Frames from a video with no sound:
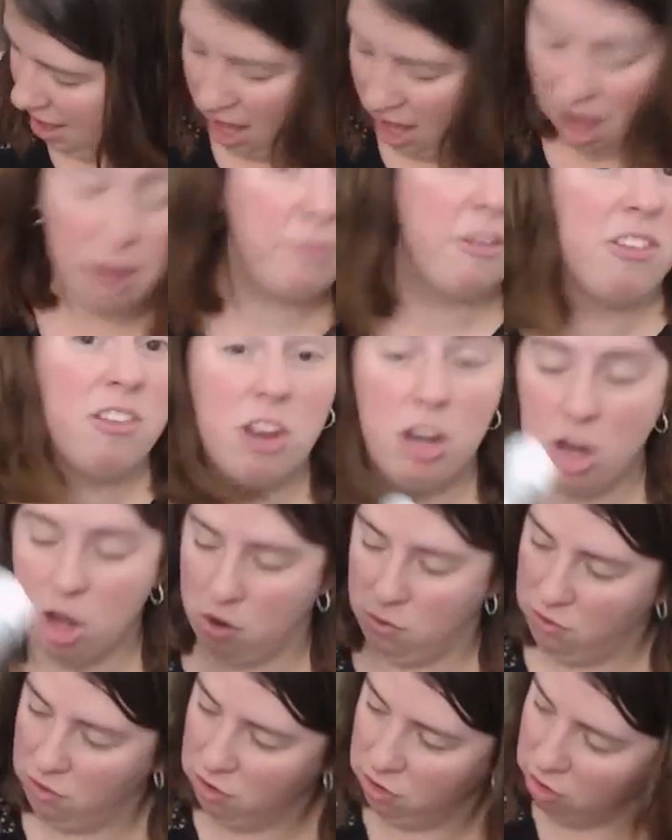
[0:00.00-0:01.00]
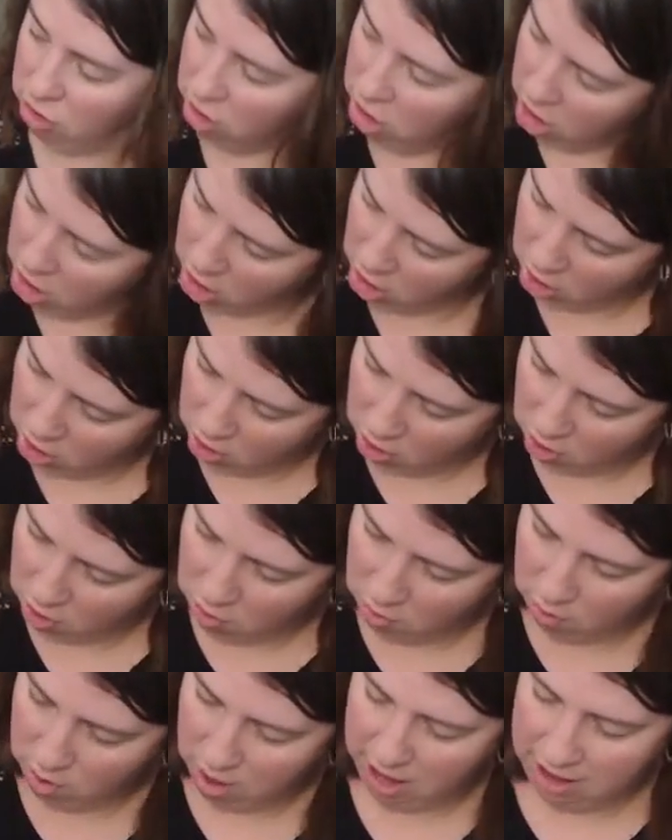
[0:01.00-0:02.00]
just gonna go slow
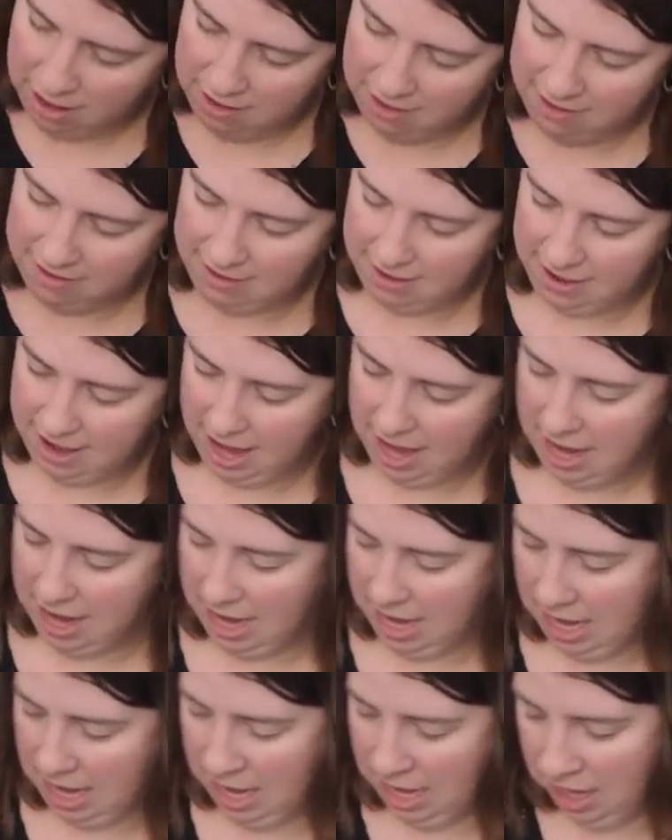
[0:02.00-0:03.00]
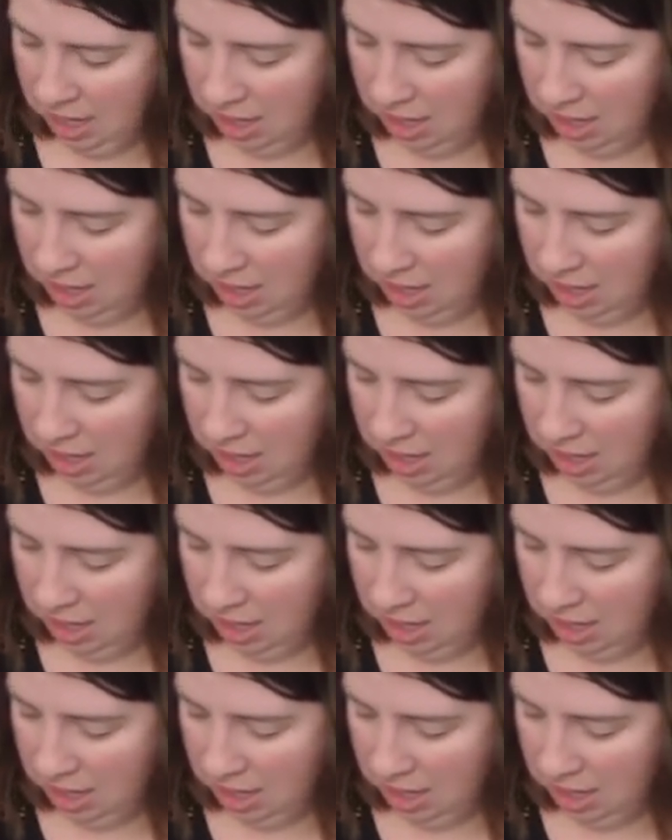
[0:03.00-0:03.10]
and steady.